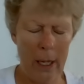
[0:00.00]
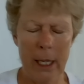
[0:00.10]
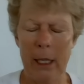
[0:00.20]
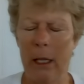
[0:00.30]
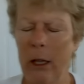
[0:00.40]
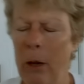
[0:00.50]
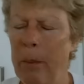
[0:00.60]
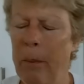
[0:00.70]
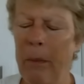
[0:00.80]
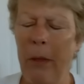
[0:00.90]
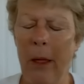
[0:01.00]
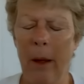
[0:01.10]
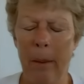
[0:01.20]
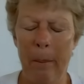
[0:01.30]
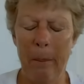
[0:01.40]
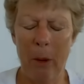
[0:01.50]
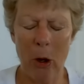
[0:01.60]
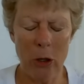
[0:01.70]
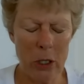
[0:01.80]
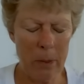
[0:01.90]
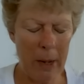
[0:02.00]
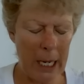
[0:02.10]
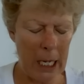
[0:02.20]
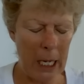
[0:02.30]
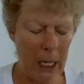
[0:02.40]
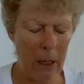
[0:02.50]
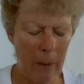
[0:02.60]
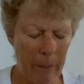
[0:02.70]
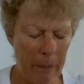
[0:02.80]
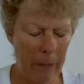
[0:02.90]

Will the bond money